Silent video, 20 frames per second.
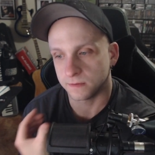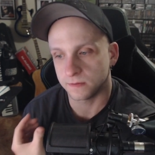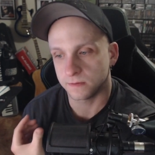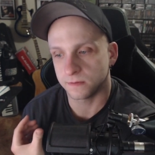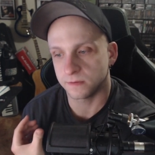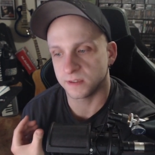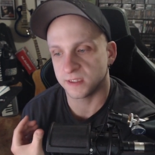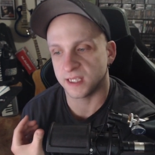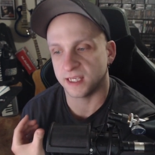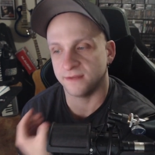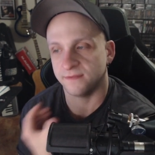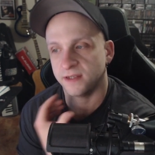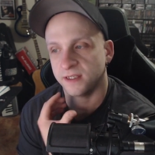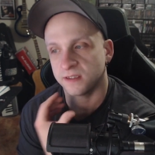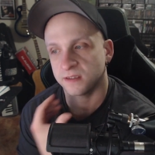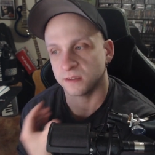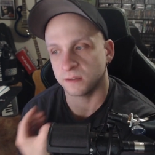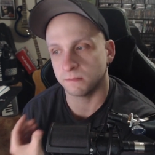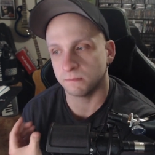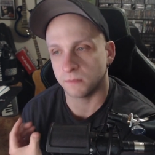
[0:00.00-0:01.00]
saving
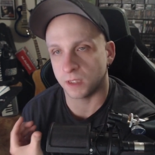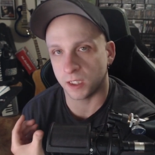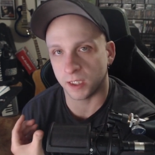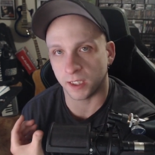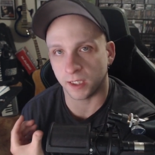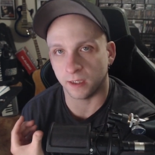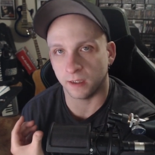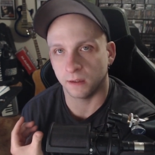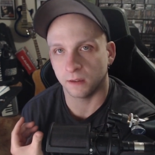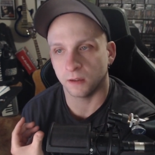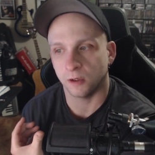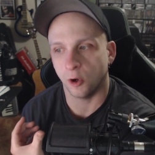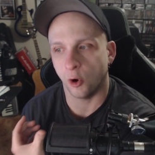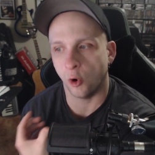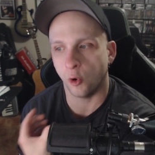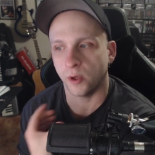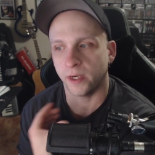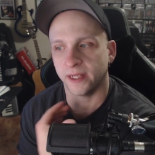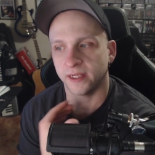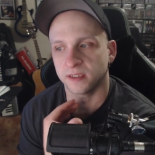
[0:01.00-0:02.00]
some money,
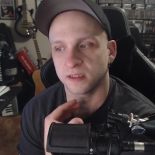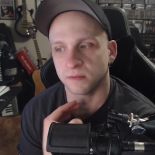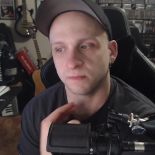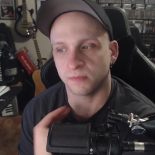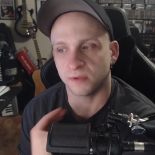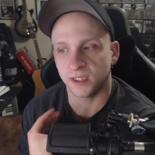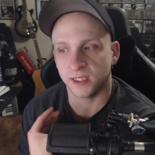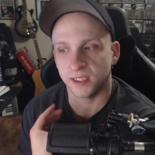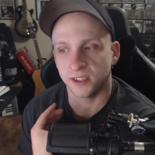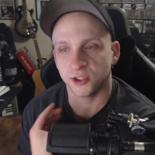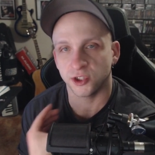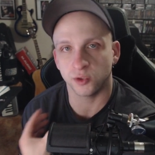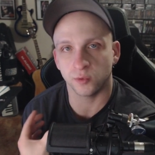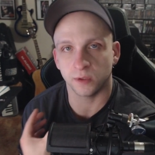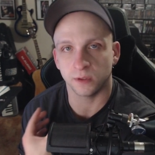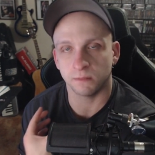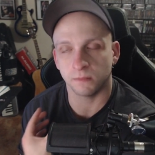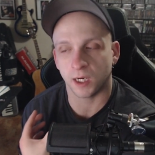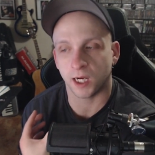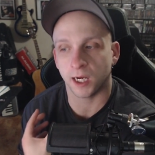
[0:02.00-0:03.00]
owning some things you
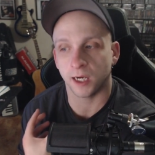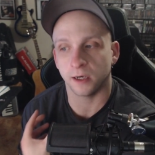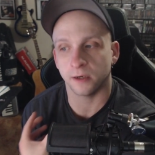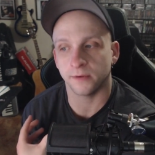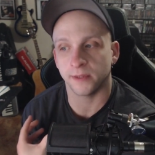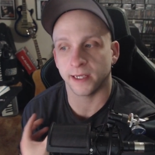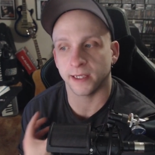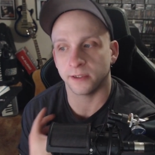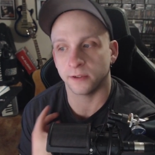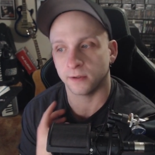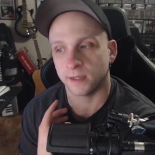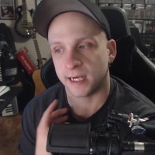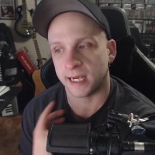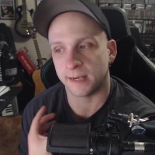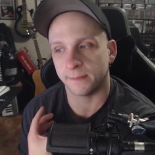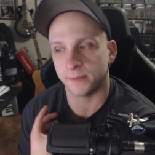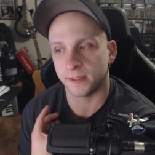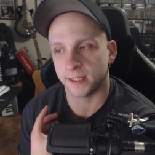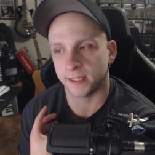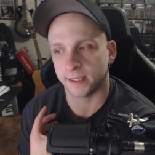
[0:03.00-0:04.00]
admire that you're
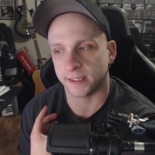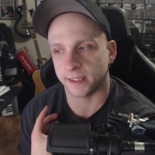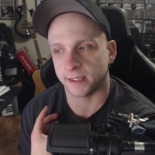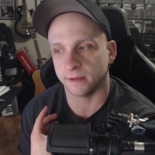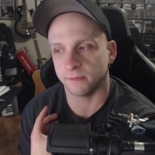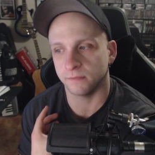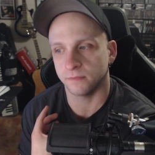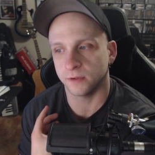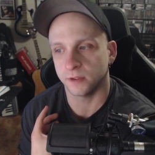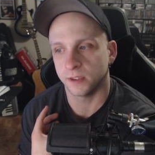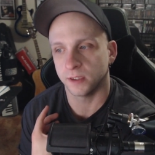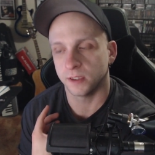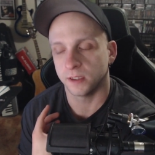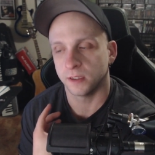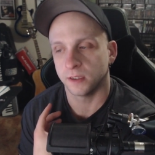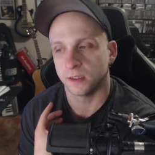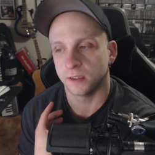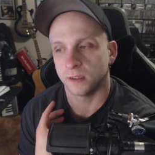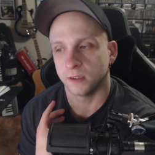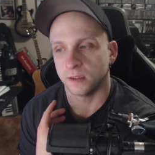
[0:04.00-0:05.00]
happy to have,
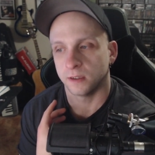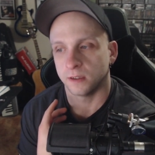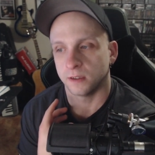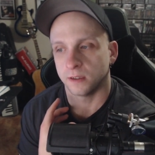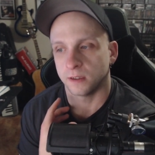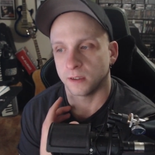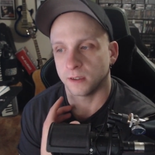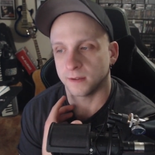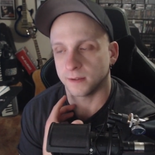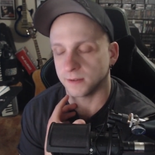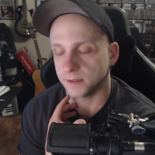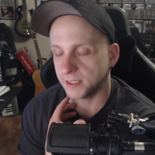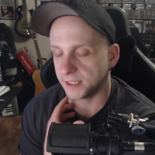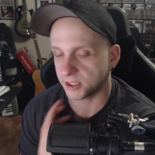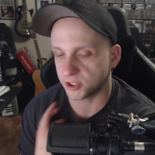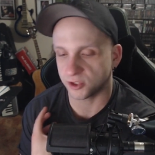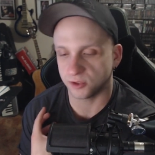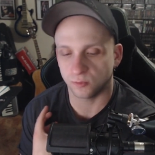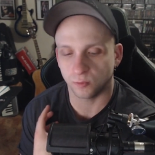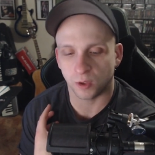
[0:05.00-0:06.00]

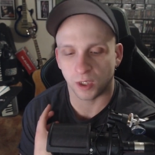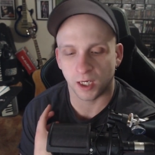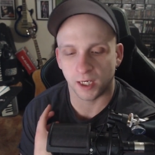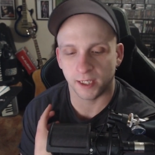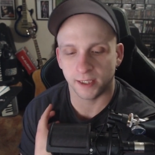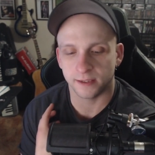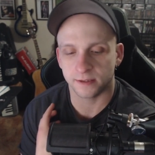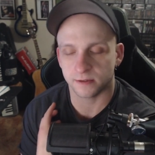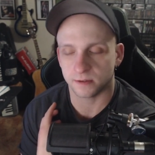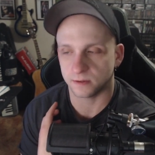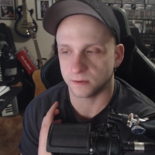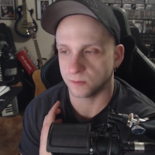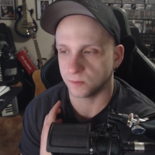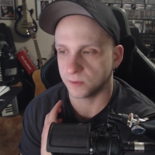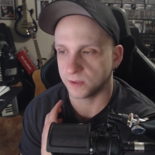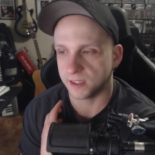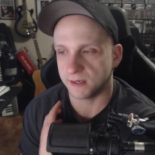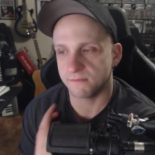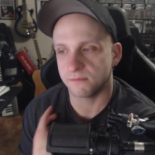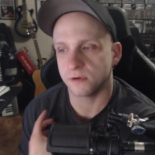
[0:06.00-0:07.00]
collection wise or
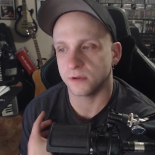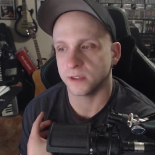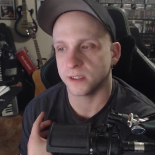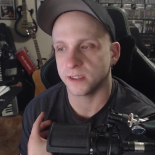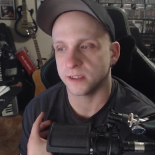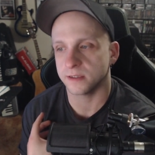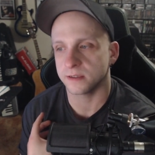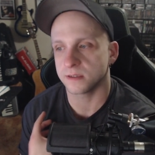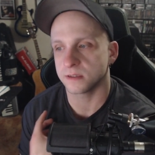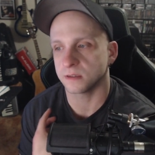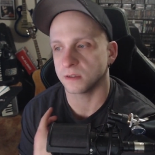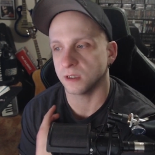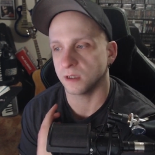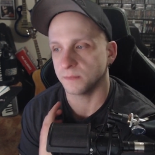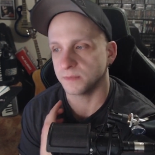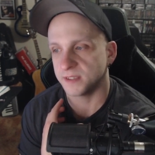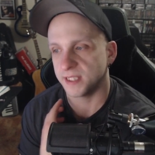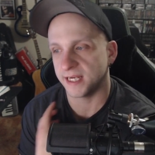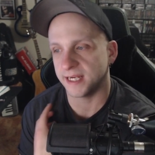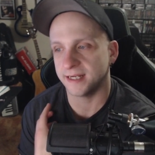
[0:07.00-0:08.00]
whatever it is,
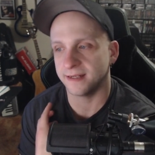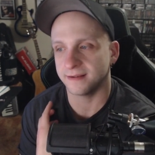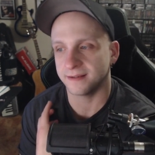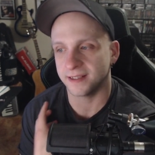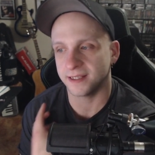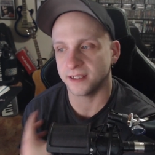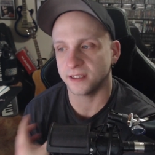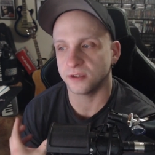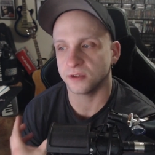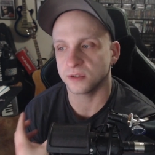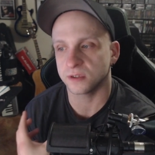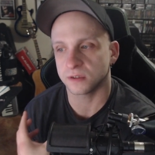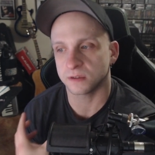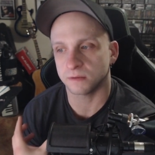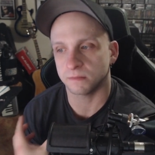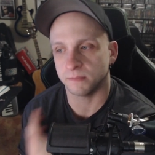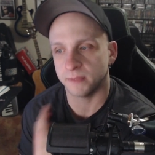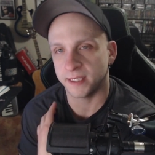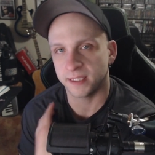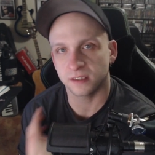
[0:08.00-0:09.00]
obtain things,
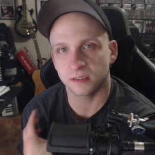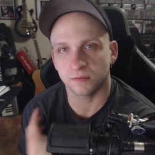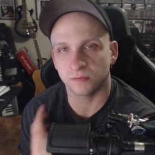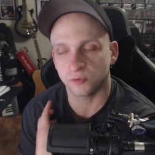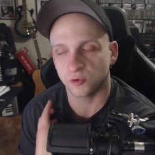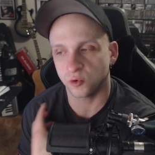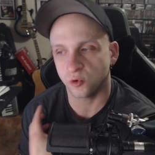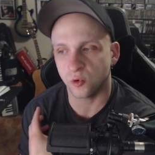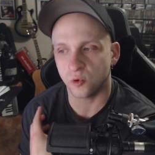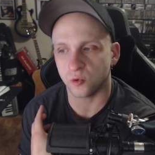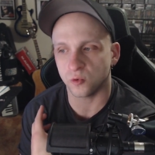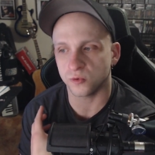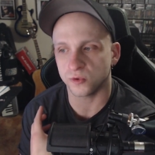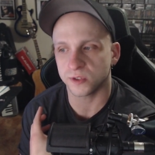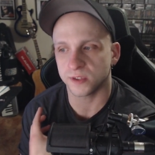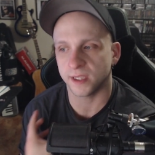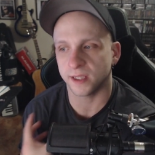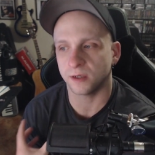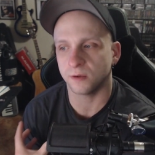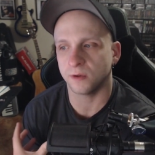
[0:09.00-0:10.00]
make some
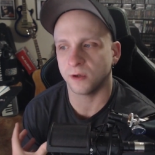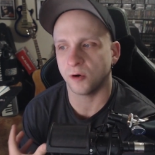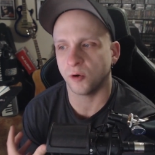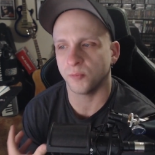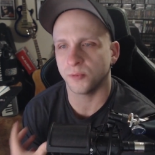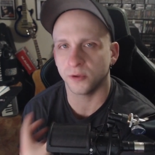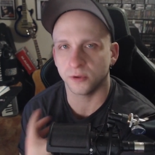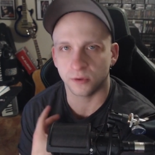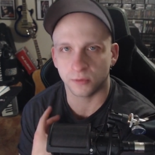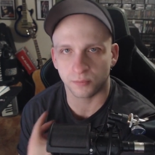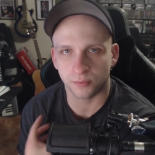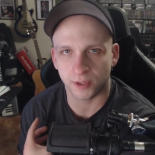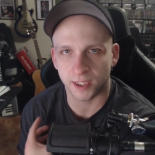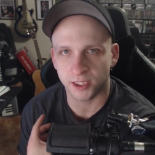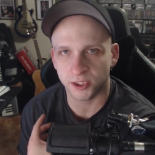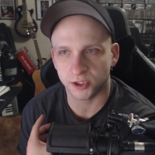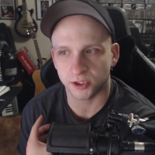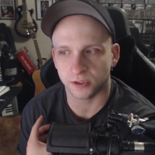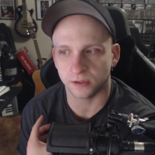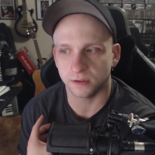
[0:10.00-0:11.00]
goals. That'll help your
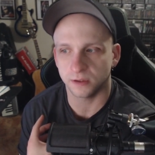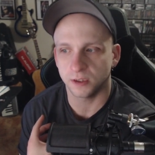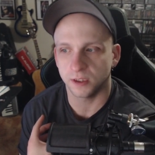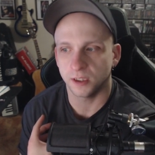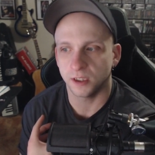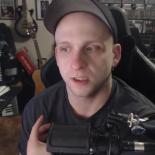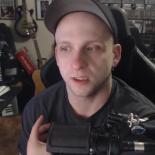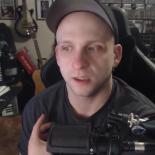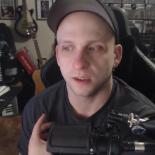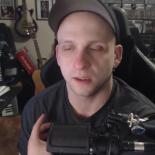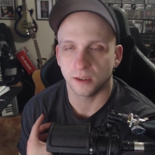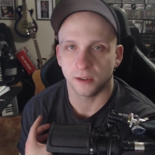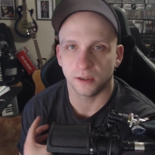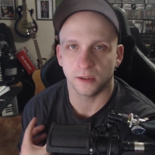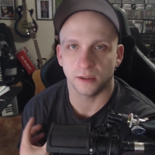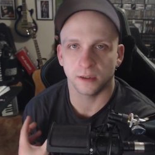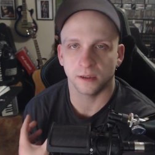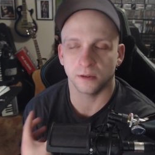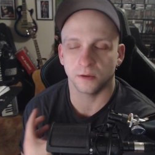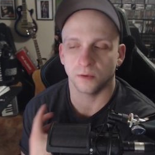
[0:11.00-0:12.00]
depression.
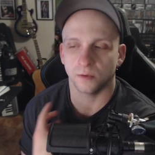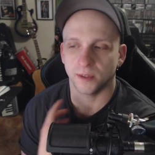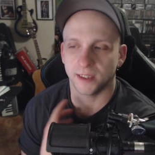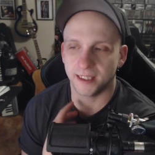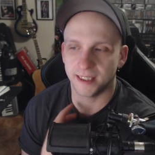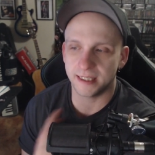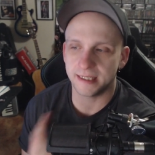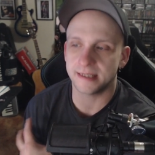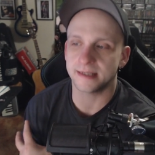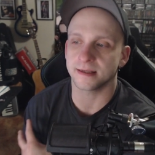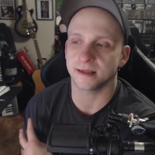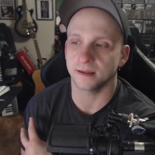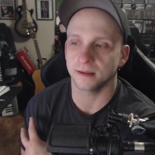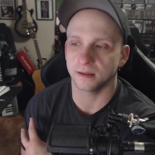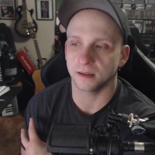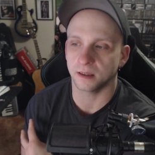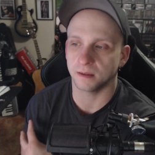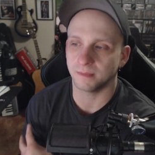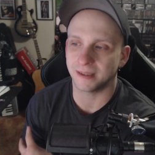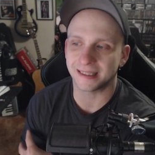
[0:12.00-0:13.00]
It'll ease it.
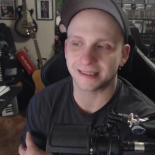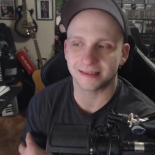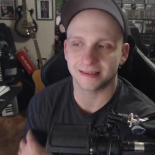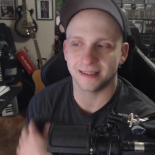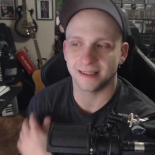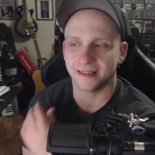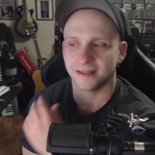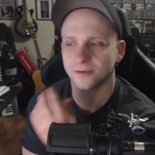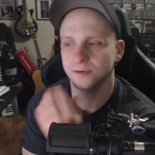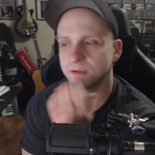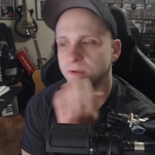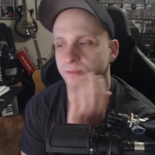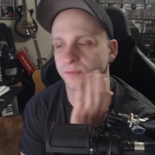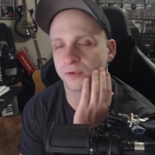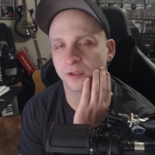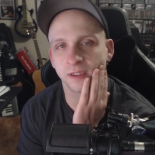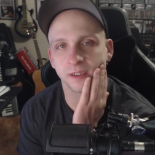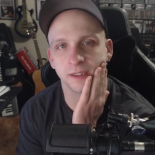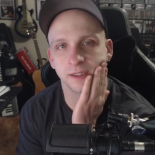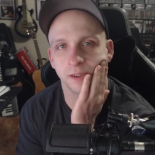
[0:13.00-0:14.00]
I'm not saying it'll
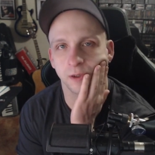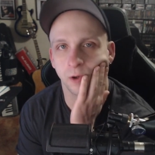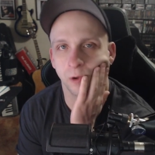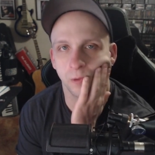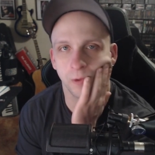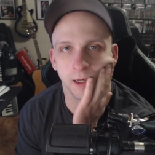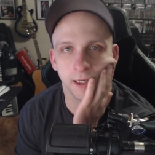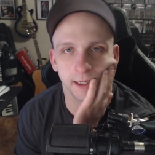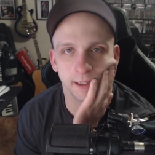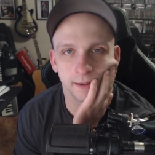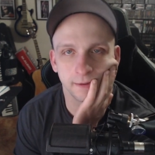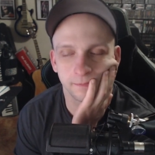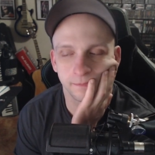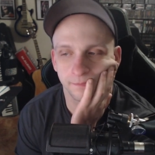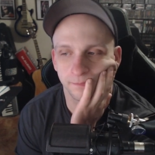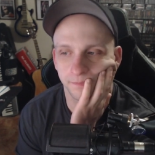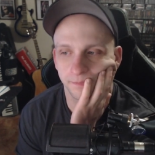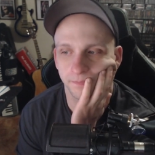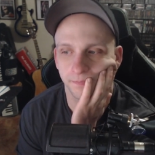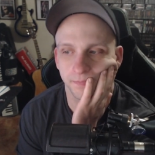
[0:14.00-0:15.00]
completely go away,
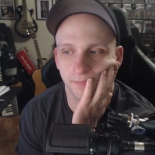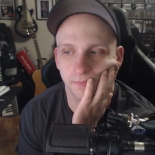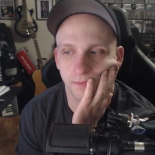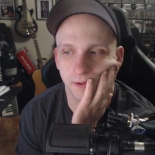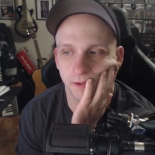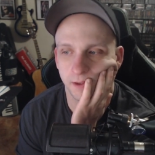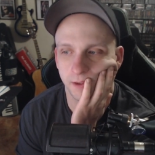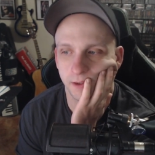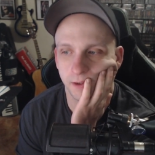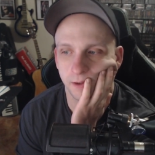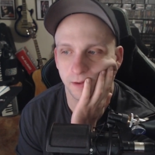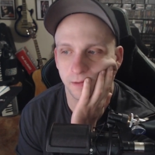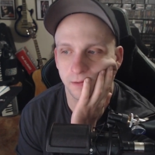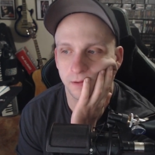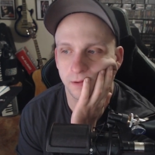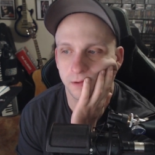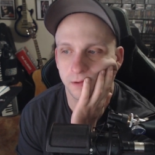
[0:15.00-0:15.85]
you know?